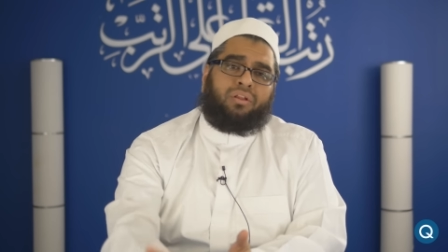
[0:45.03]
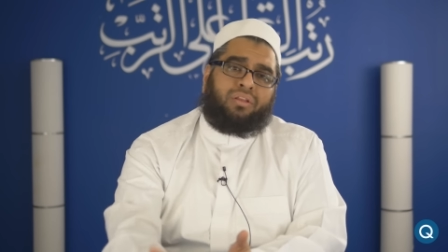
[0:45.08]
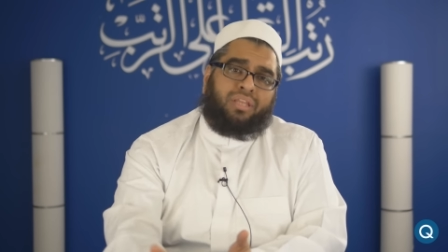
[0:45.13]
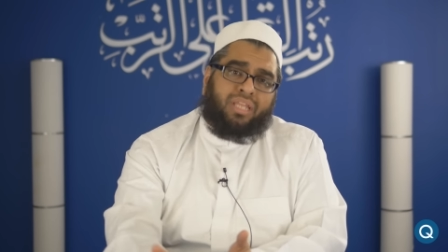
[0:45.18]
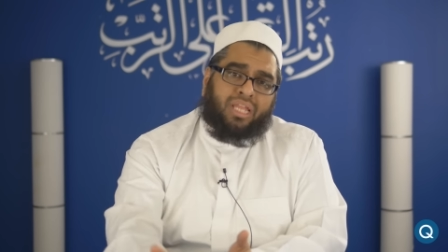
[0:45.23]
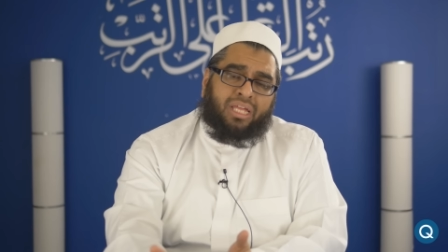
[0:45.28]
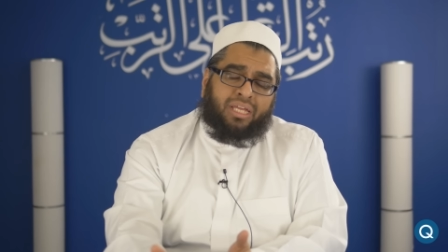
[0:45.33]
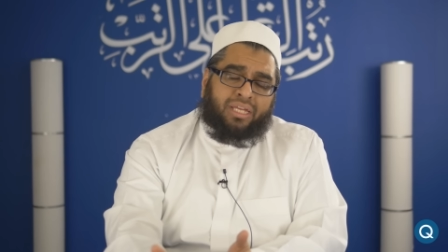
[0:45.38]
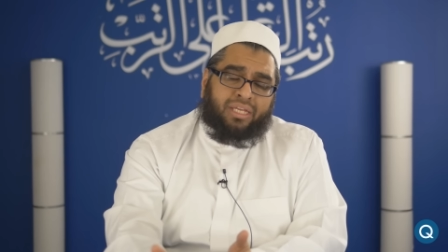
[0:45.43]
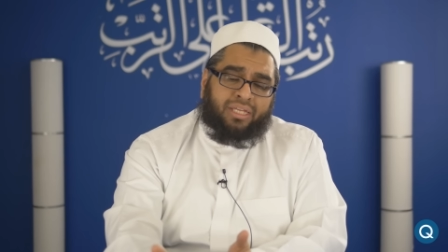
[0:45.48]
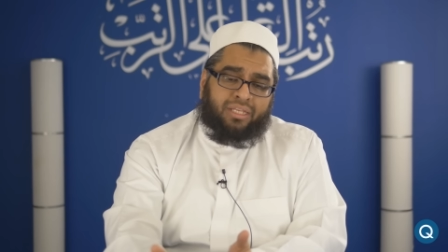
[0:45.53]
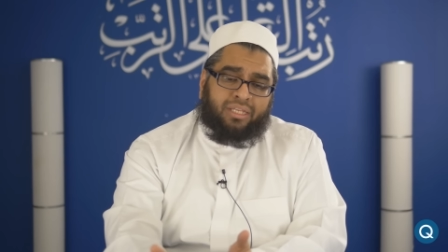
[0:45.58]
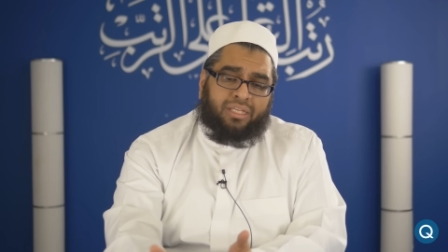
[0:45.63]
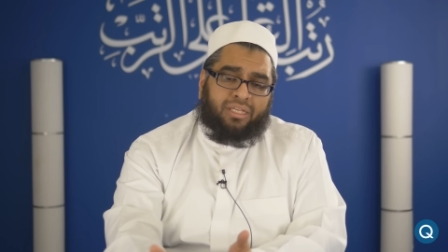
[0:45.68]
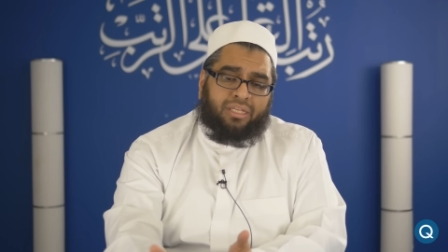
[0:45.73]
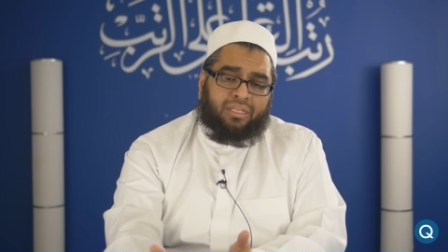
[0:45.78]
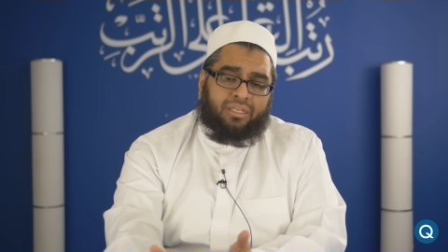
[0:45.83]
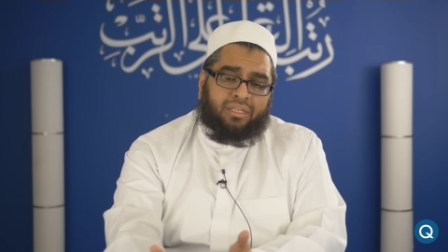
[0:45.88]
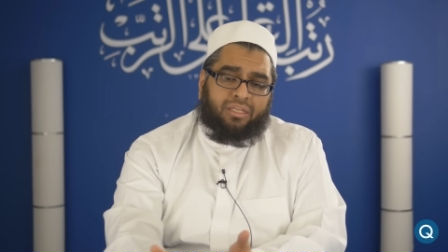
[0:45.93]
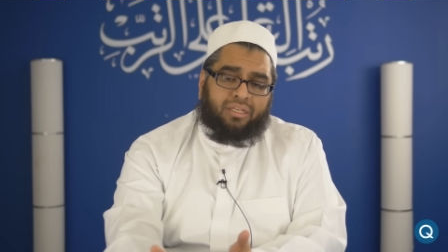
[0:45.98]

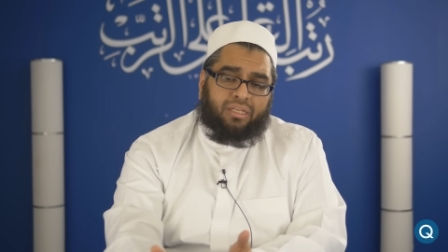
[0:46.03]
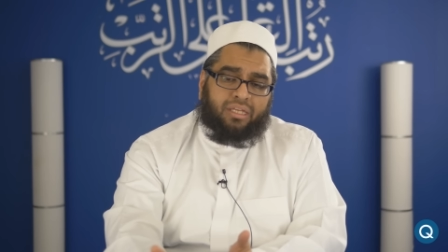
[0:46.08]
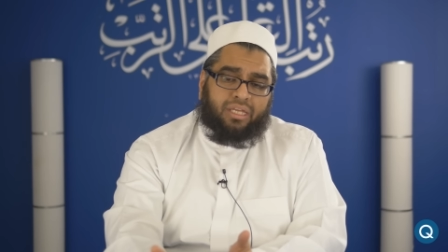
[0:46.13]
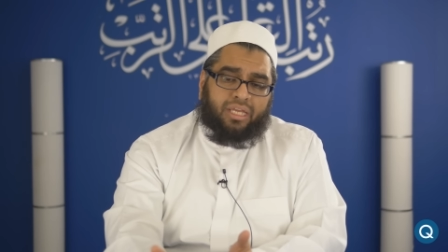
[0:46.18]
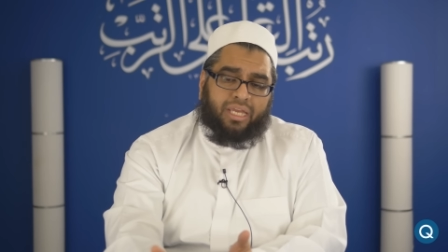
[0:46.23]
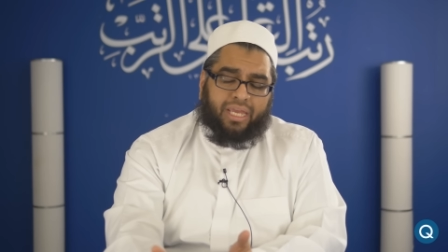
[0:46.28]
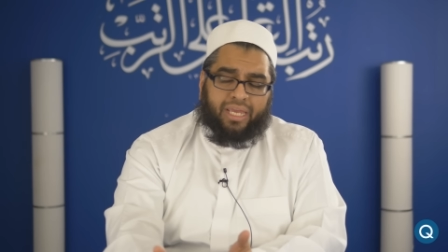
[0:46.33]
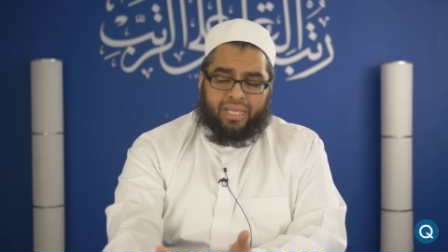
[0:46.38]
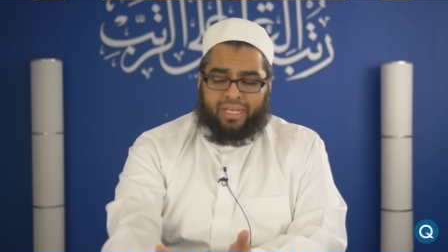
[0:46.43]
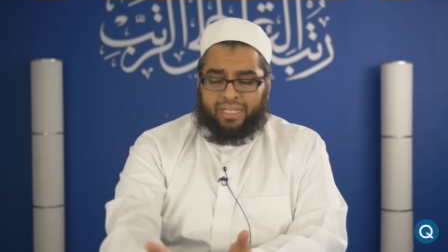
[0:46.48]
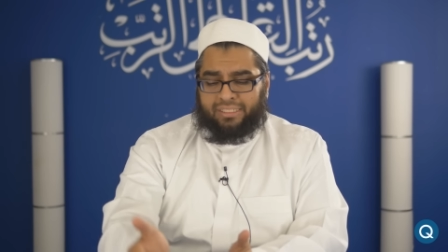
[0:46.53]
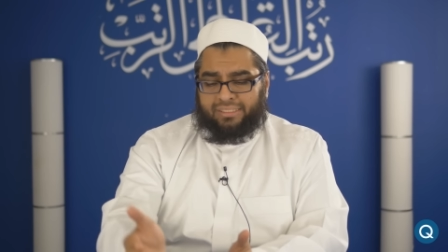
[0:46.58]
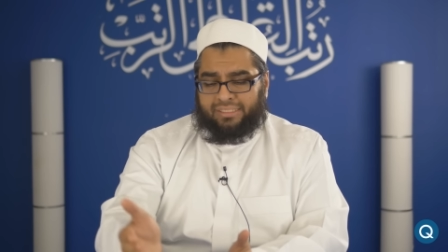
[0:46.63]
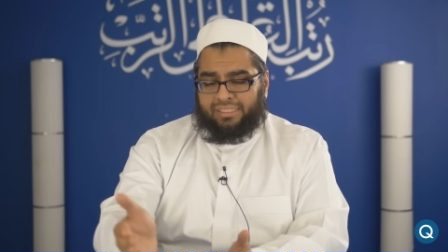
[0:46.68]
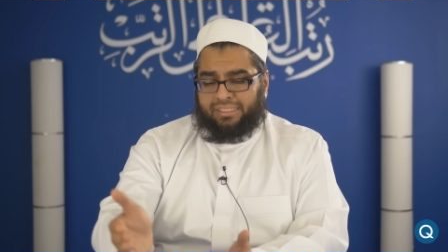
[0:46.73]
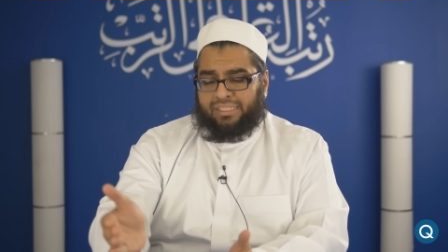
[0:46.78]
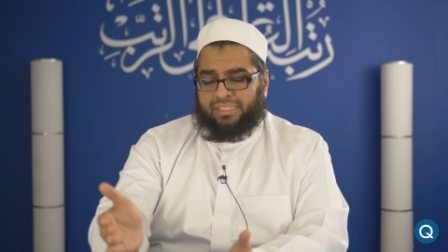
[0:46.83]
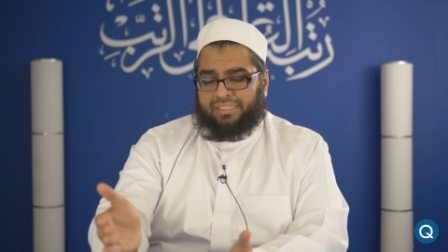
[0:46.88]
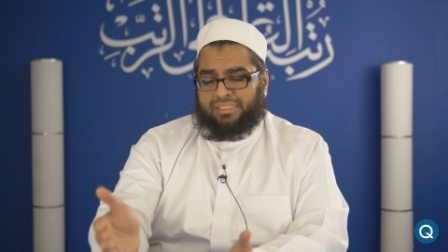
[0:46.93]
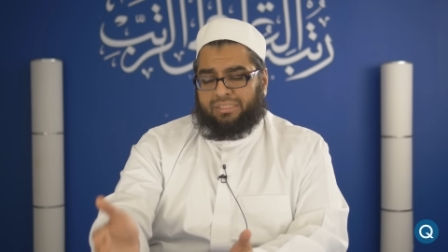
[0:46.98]
online and I
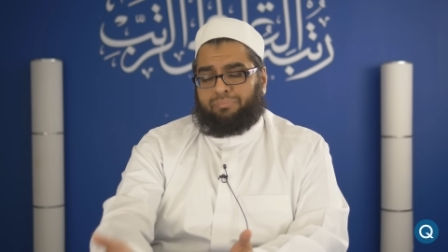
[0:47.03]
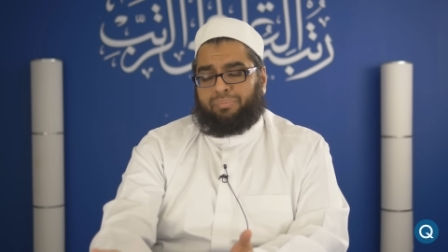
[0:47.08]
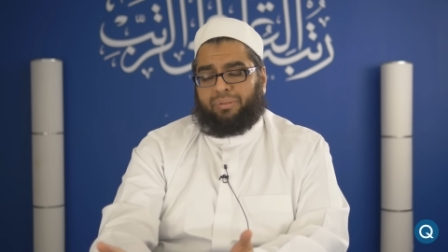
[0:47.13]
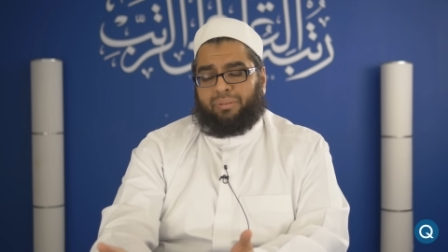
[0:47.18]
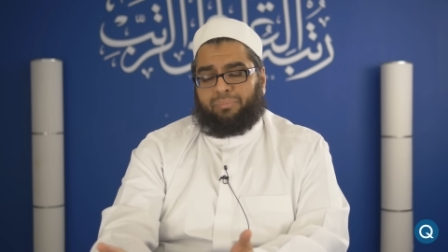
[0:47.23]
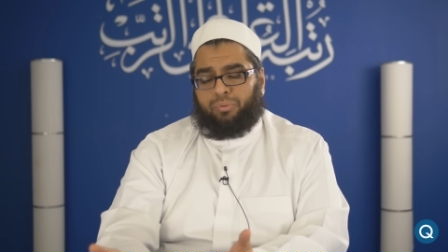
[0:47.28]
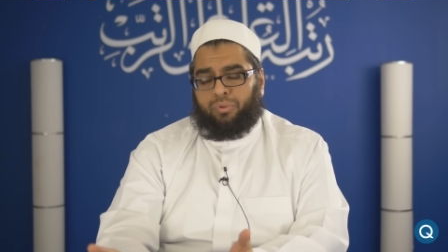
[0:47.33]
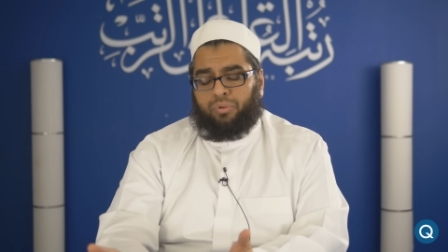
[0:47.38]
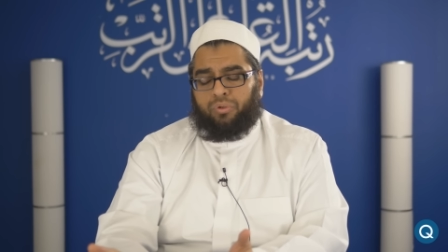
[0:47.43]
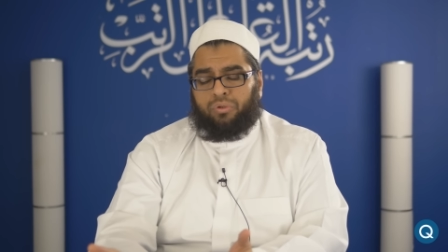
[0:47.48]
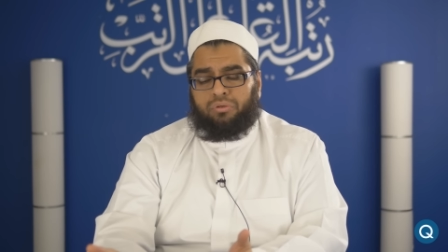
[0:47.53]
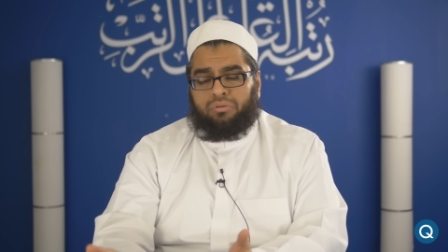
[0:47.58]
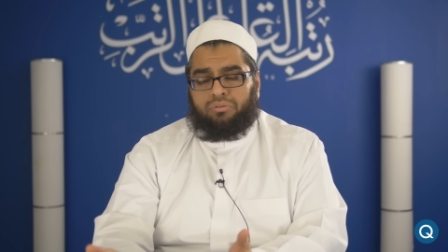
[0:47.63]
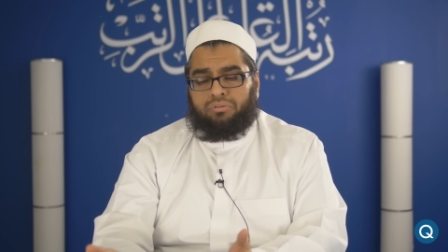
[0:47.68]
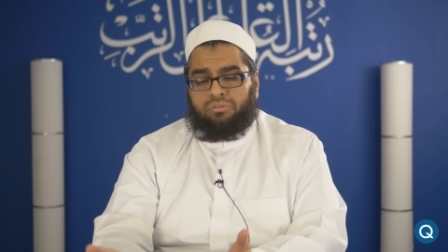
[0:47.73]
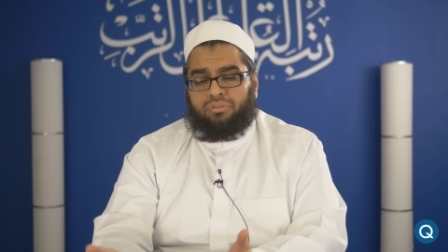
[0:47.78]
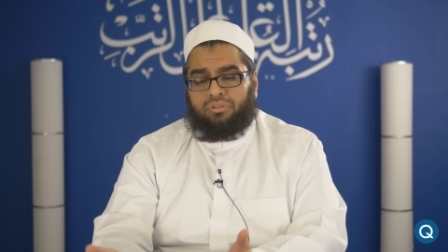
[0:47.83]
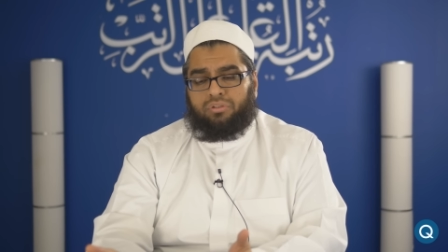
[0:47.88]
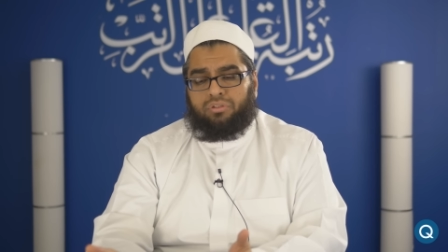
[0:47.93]
see that some people